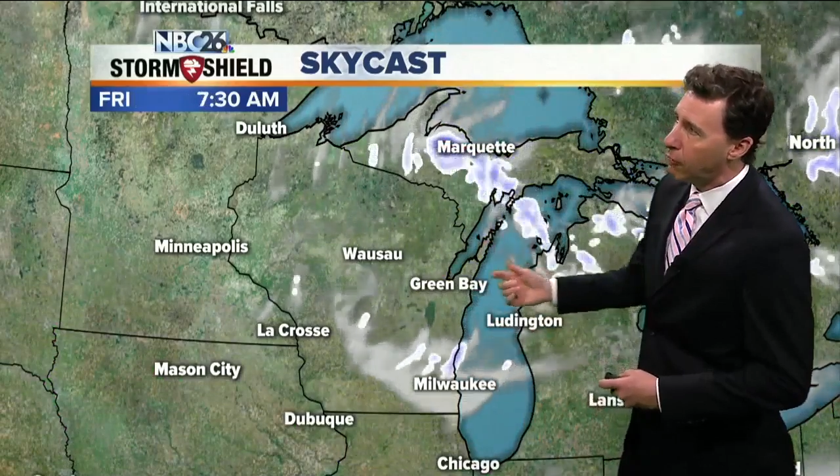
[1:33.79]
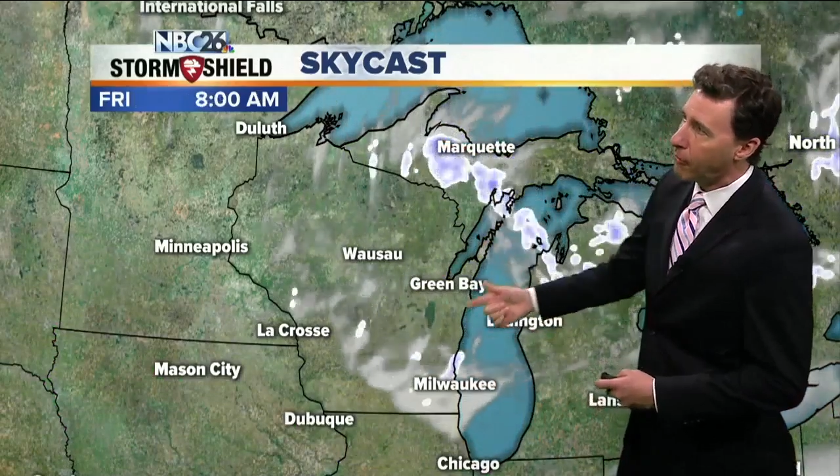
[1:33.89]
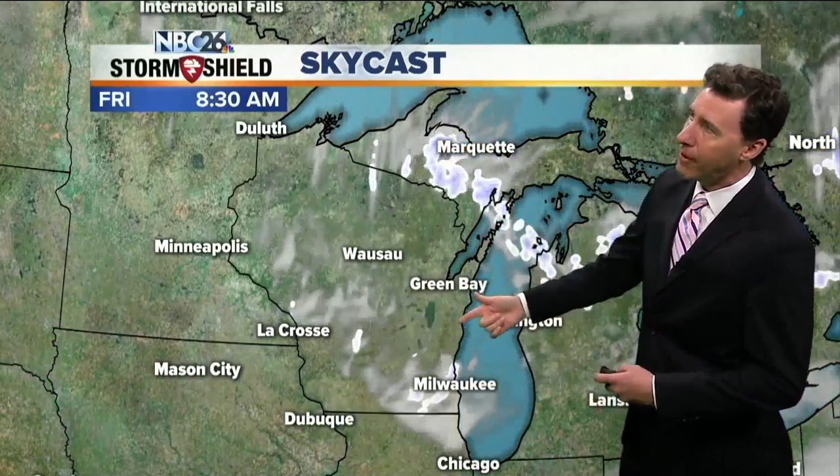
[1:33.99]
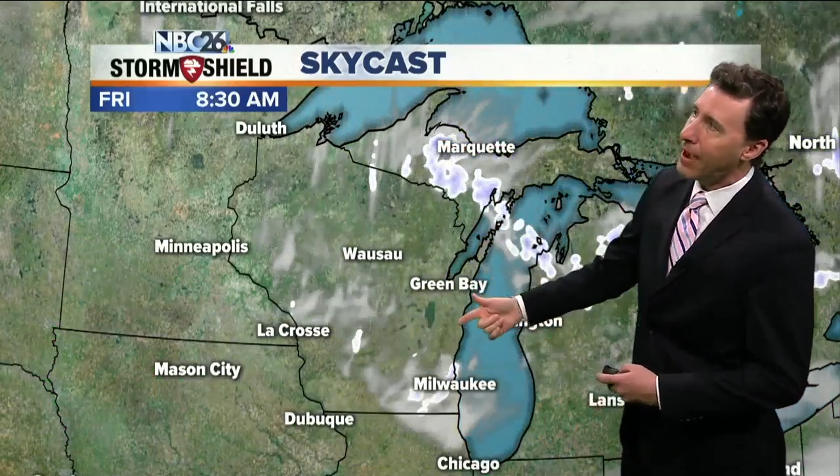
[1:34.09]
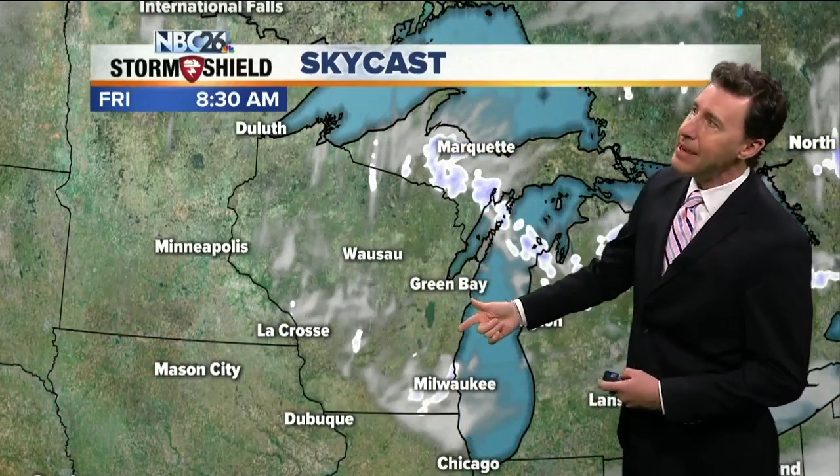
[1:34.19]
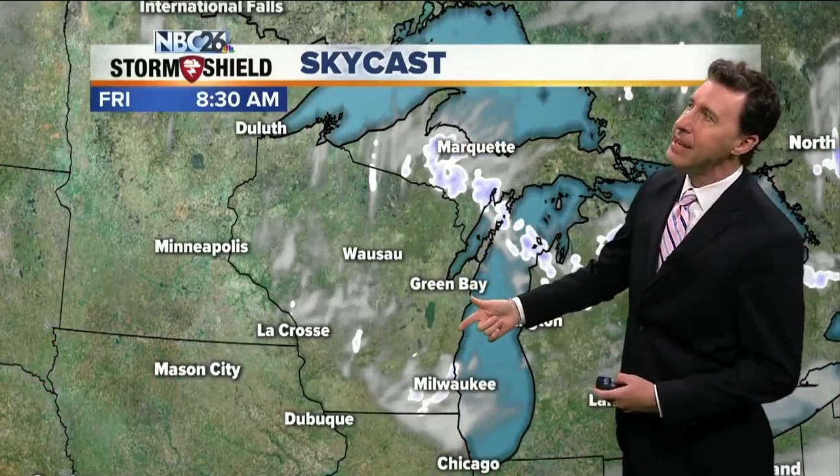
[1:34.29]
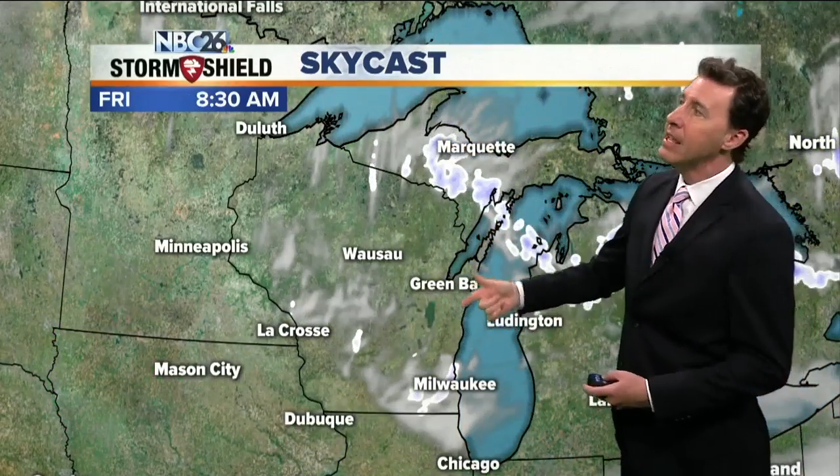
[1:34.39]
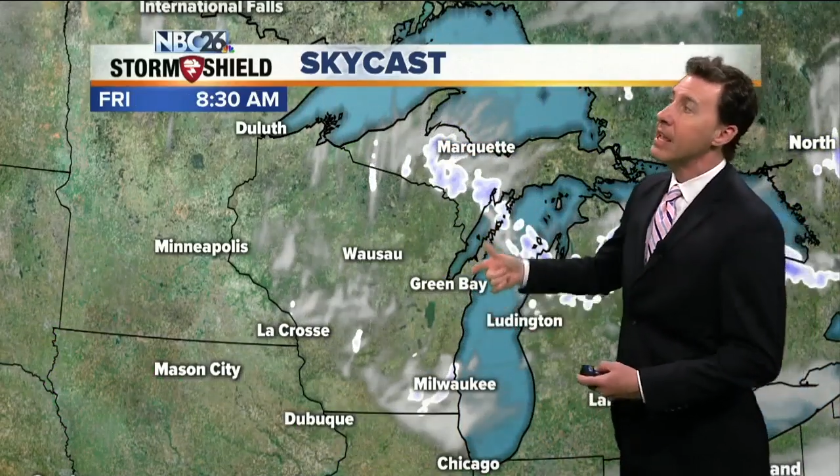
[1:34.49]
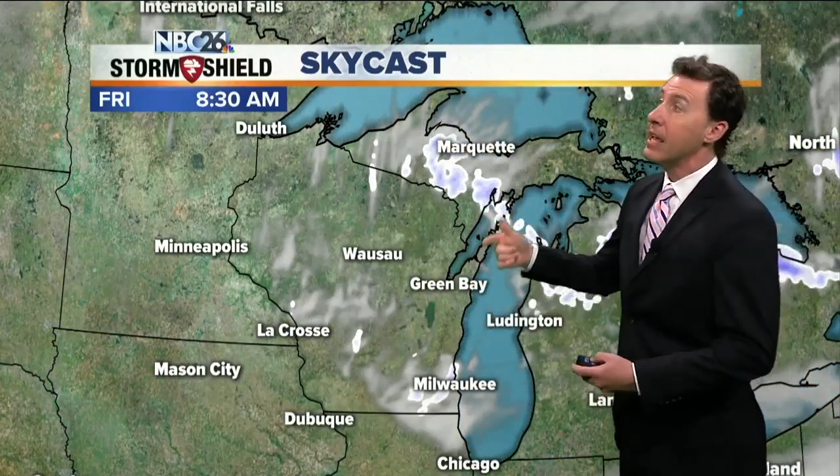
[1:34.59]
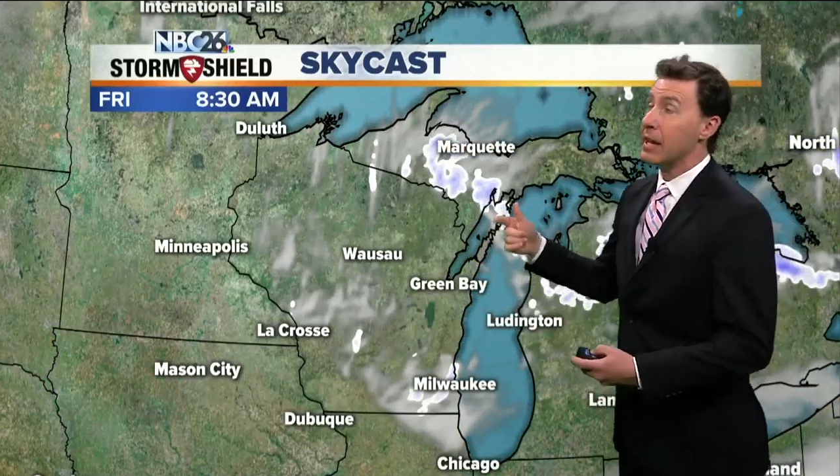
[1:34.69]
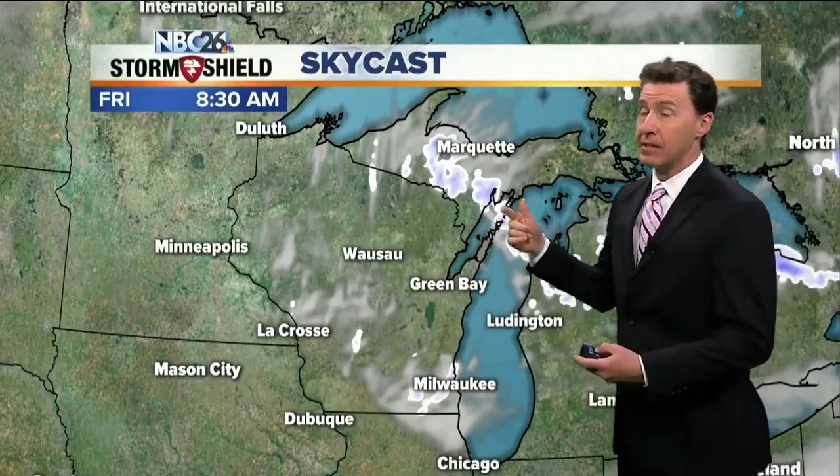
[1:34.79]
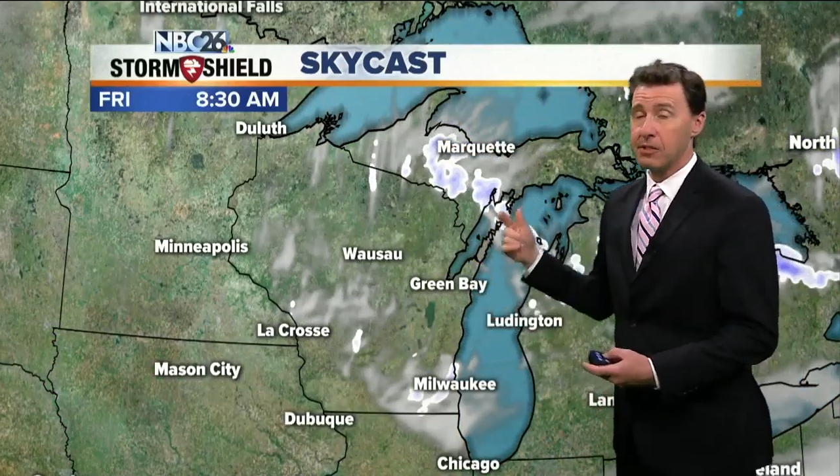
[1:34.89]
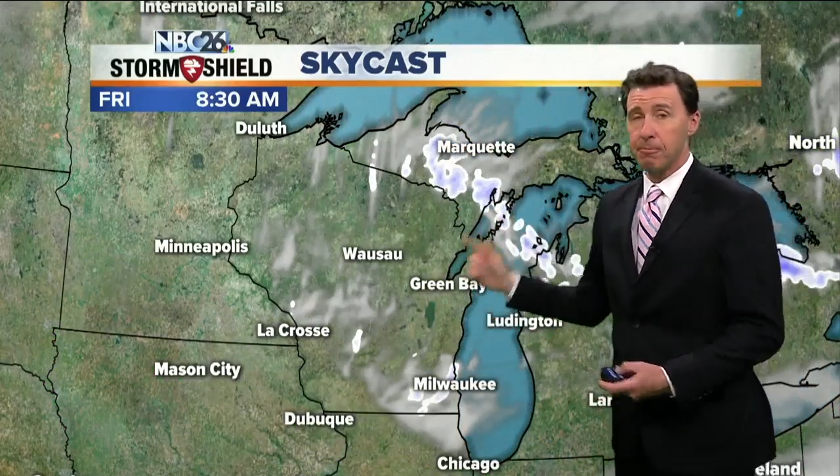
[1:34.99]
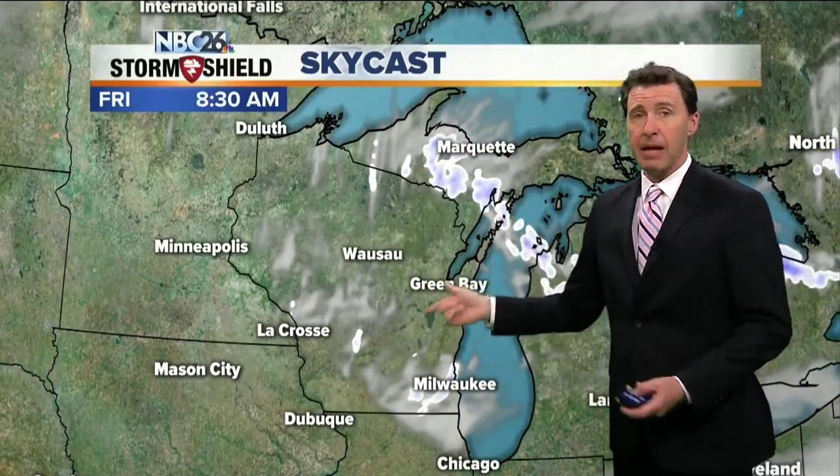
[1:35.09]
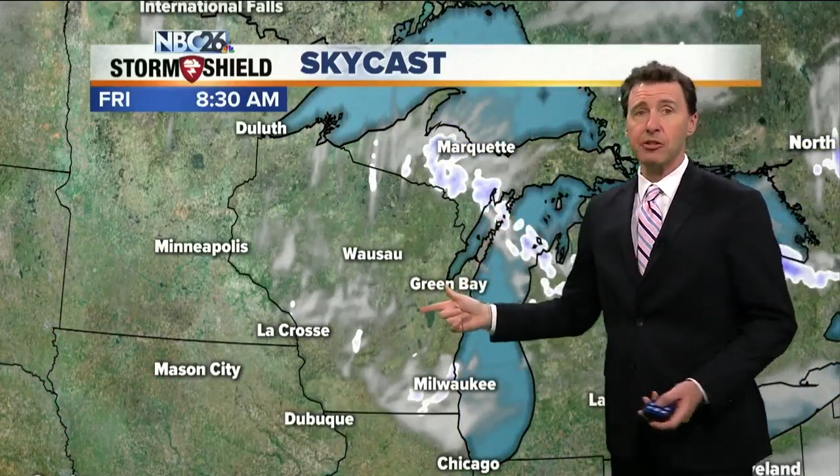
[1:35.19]
overnight, and
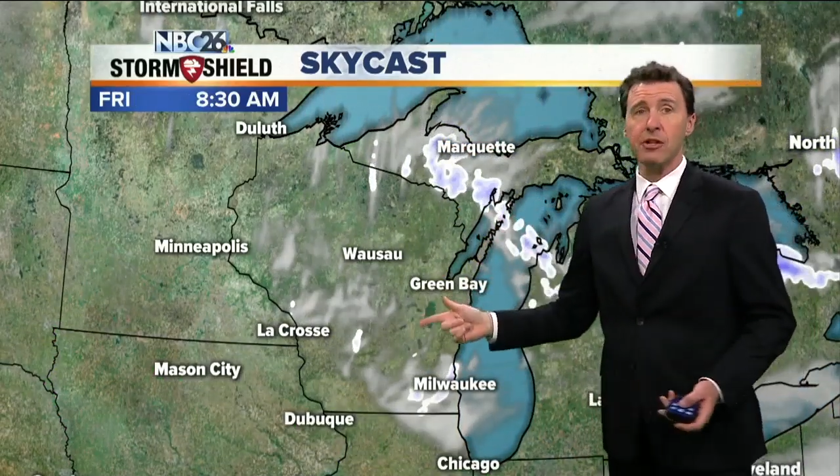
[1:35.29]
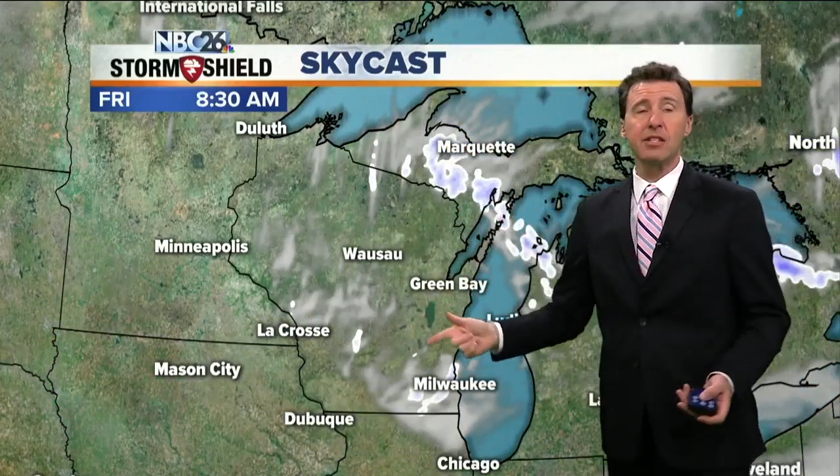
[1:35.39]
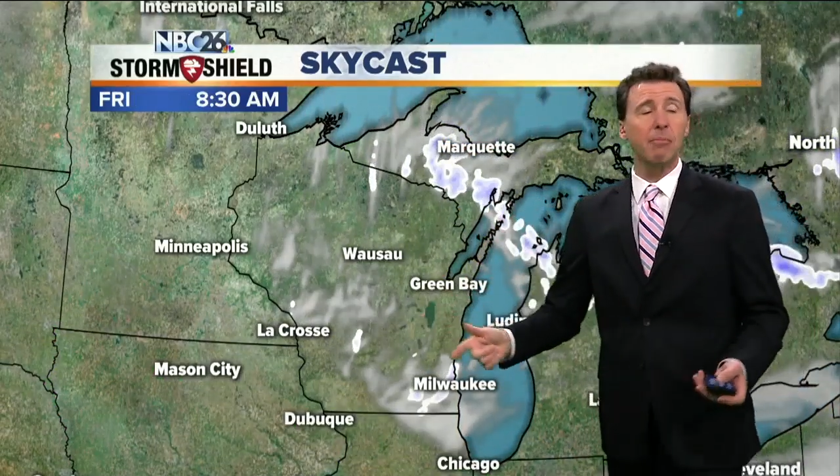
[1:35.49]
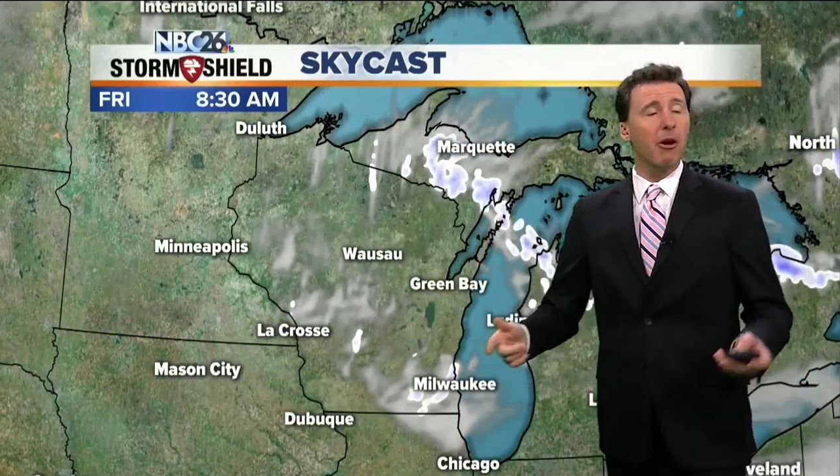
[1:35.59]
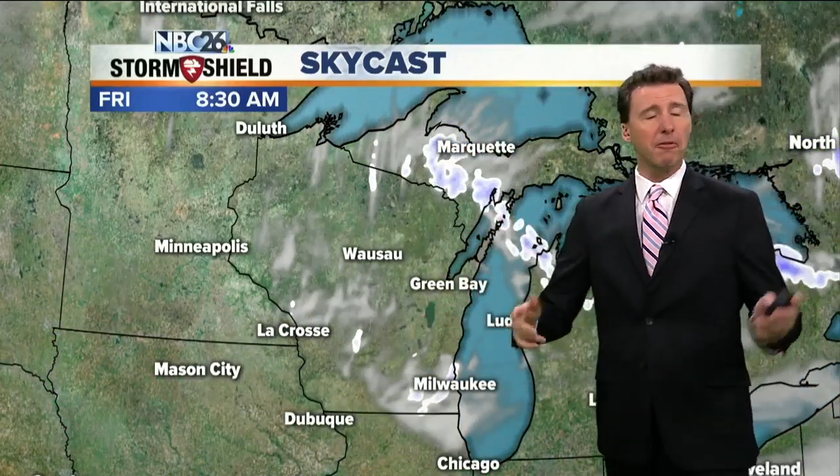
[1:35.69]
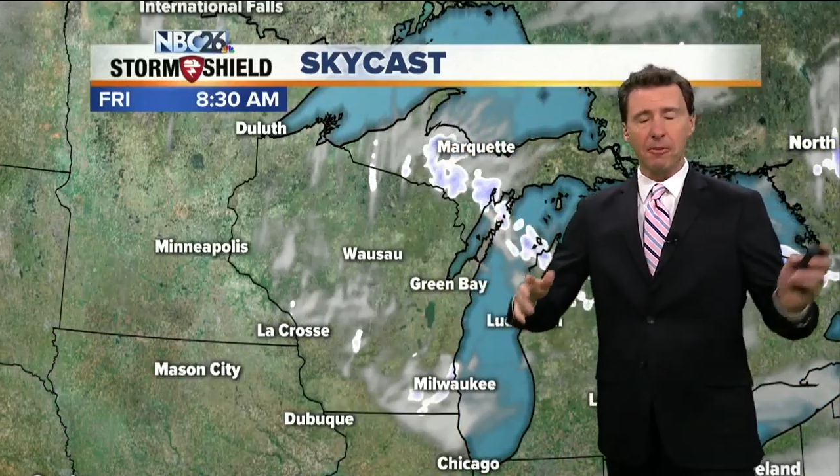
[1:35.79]
especially tomorrow.